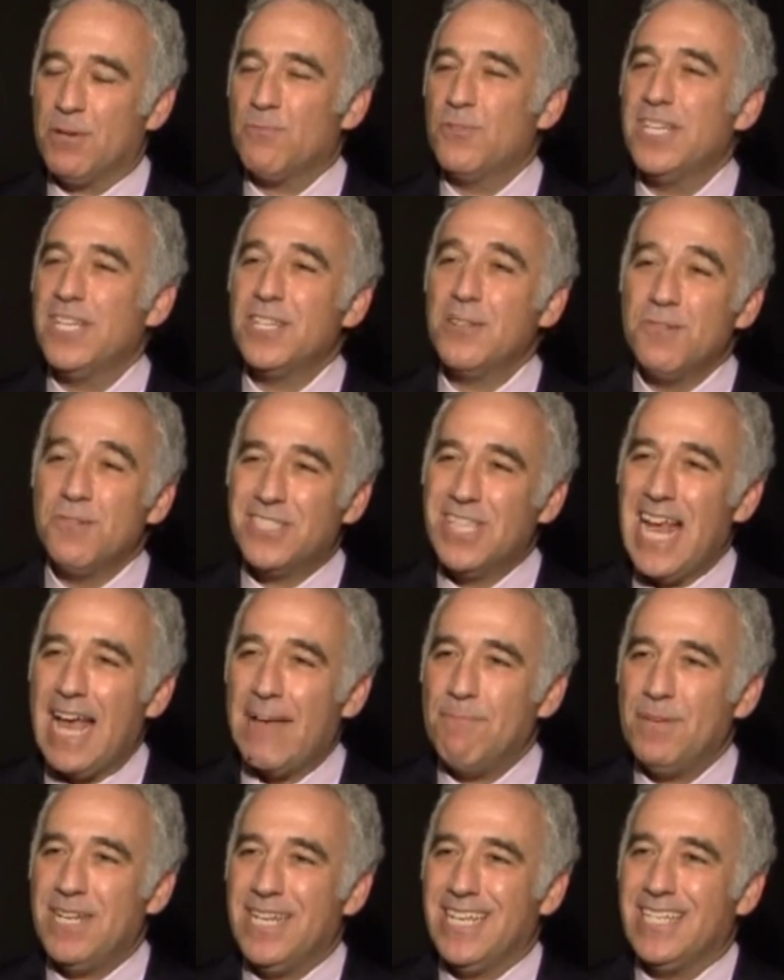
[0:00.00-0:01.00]
but really what's
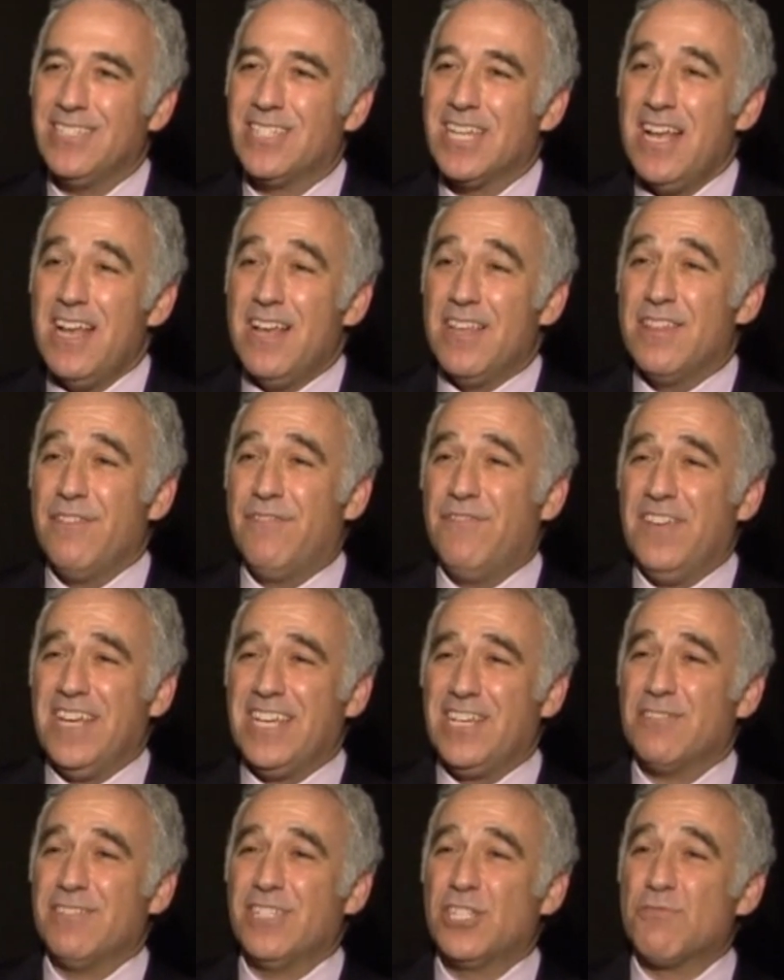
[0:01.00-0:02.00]
happening is the
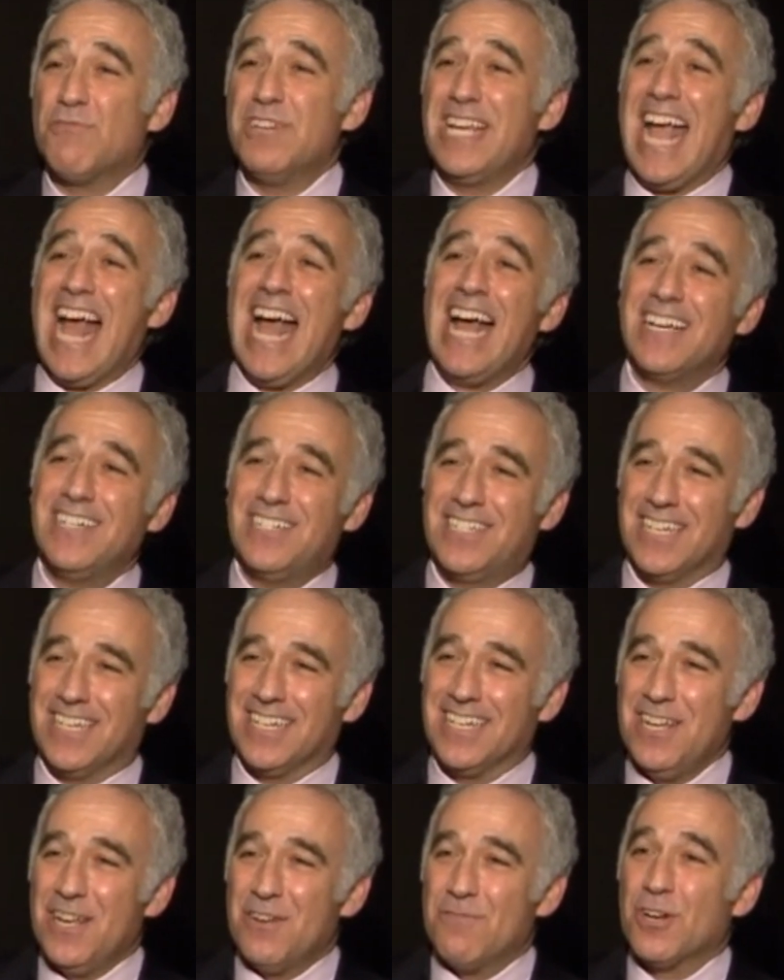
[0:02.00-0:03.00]
figure is reacting,
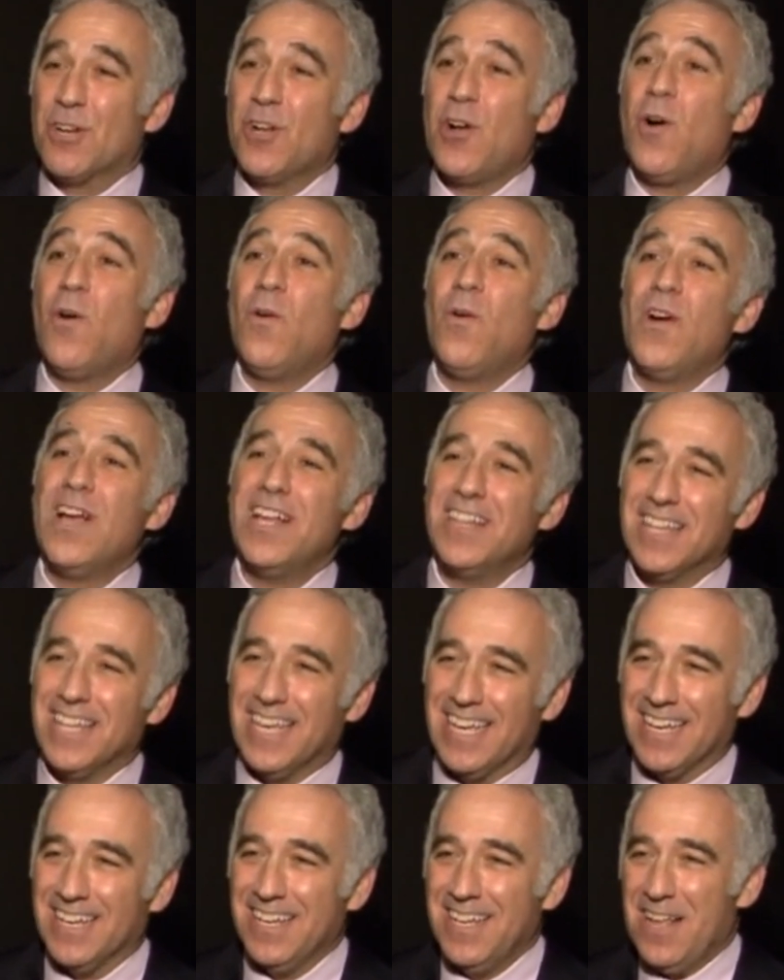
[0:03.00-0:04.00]

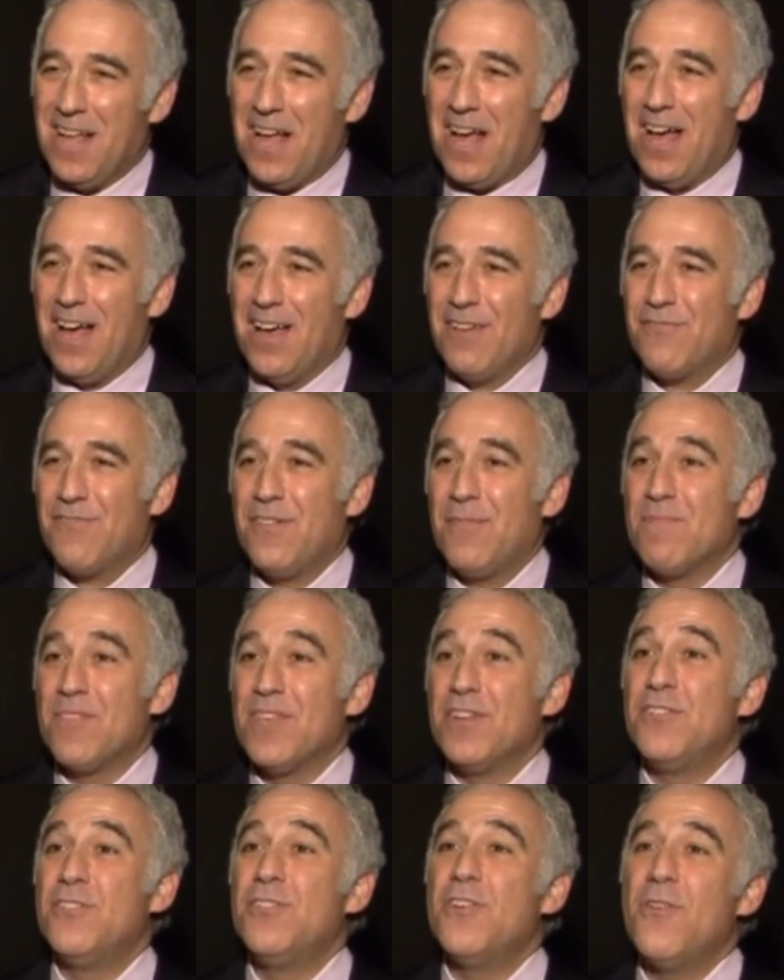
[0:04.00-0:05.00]
recoiling uh, from the
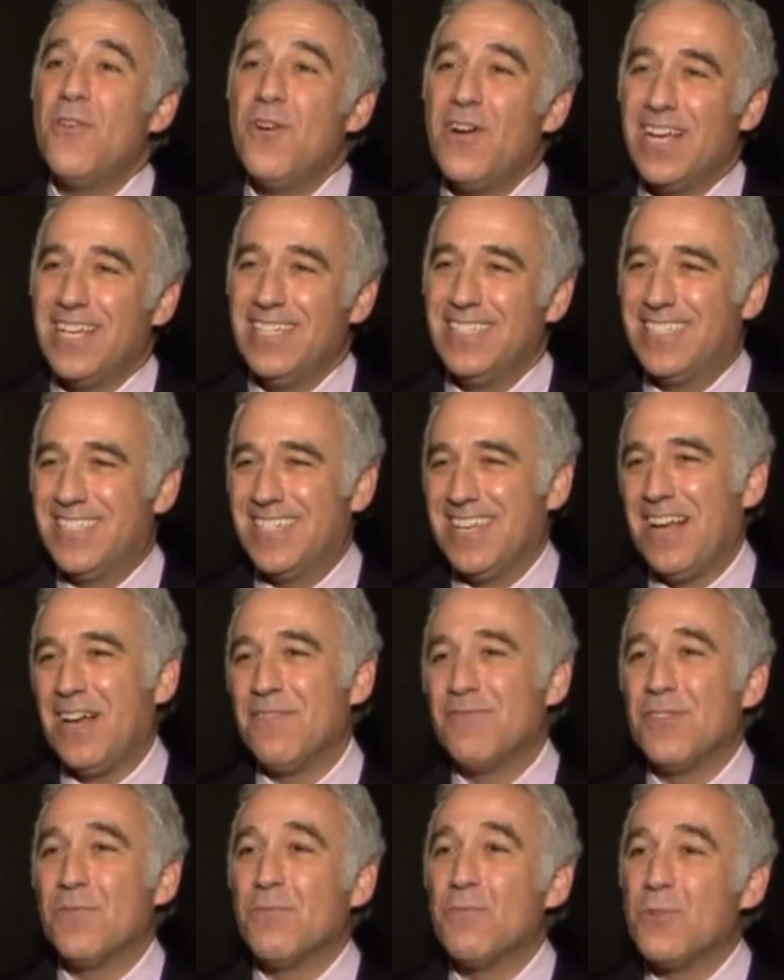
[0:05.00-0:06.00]
noise
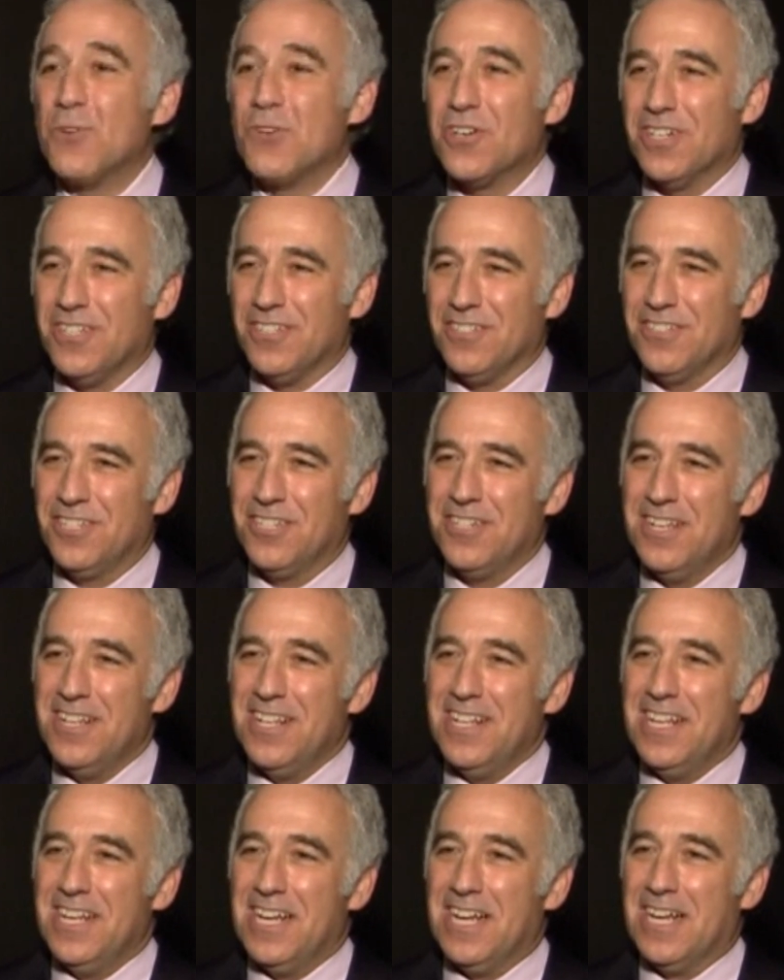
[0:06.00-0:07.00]
of the world.
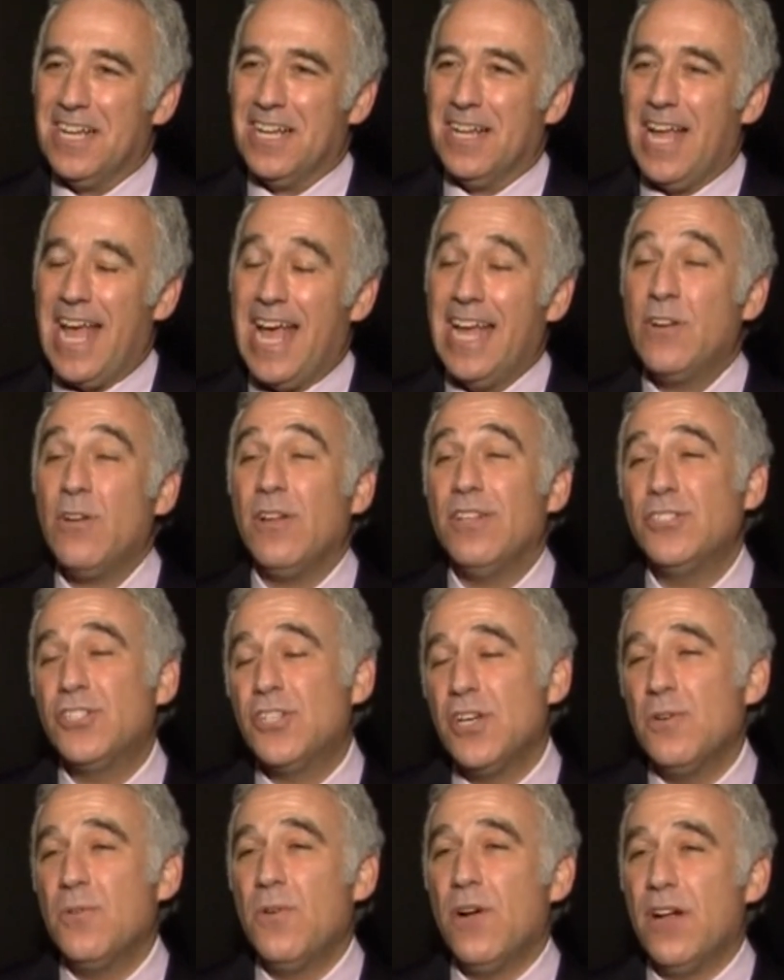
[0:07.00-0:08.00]
Uh, and
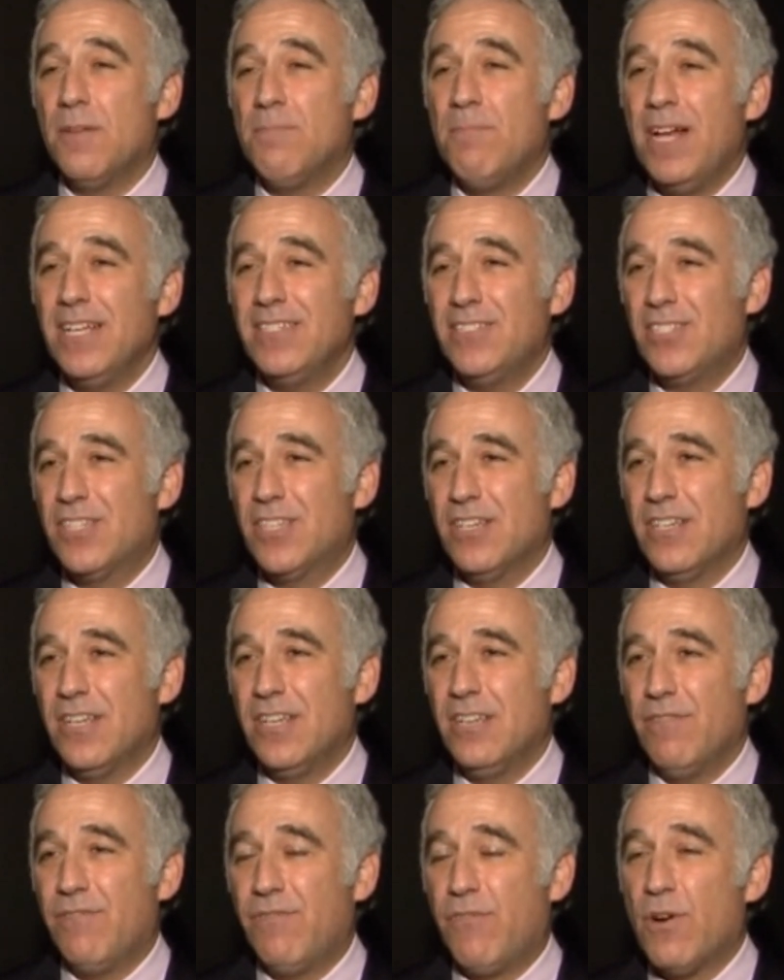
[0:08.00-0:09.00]
also, amongst
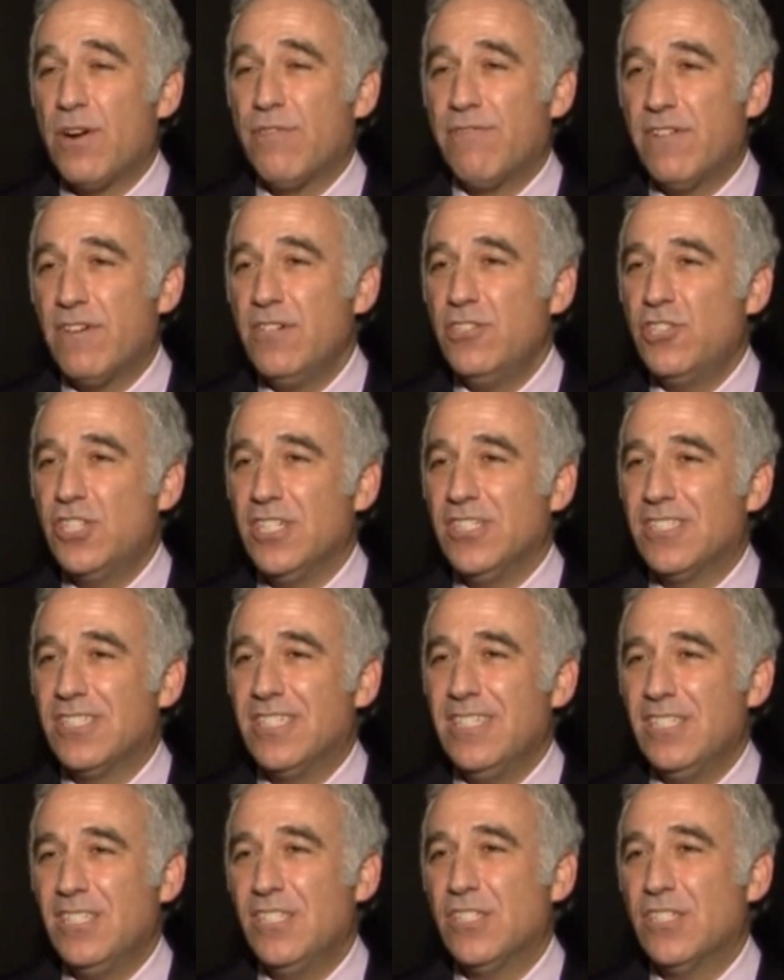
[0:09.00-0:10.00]
the four versions,
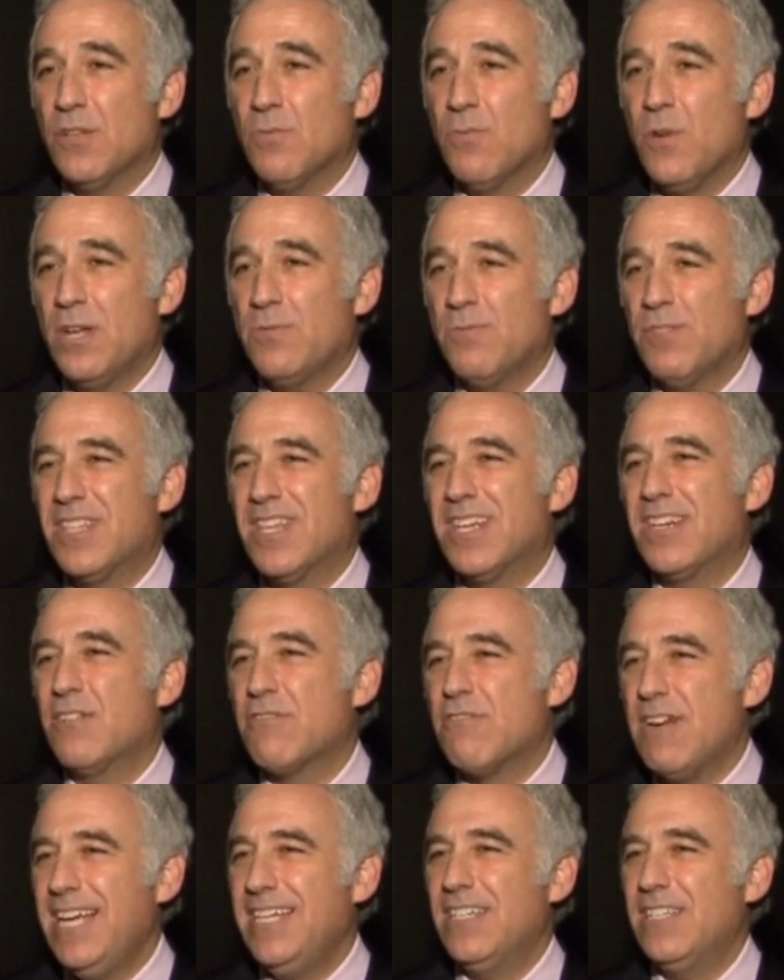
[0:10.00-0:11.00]
this is the one with the
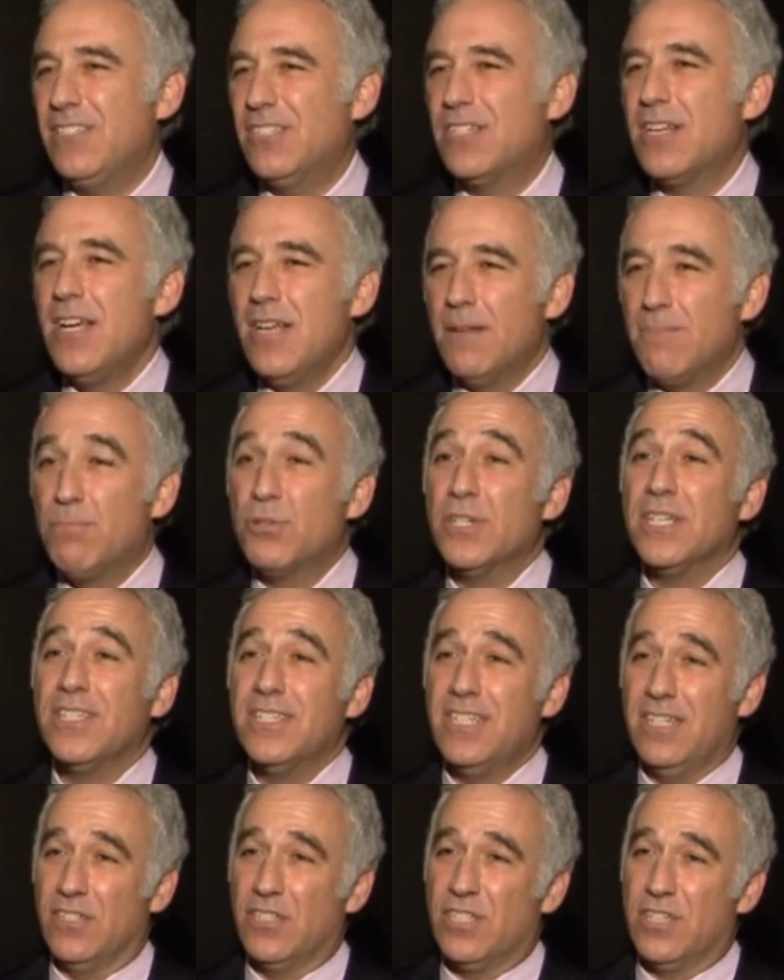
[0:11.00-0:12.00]
greatest
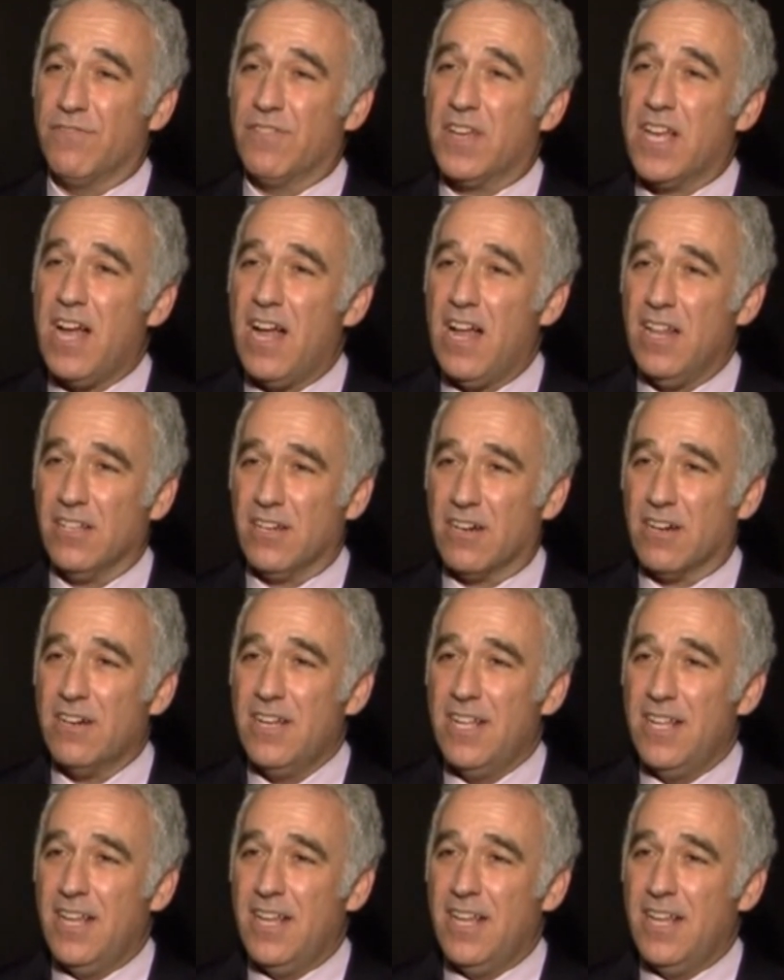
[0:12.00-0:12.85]
brilliance of color.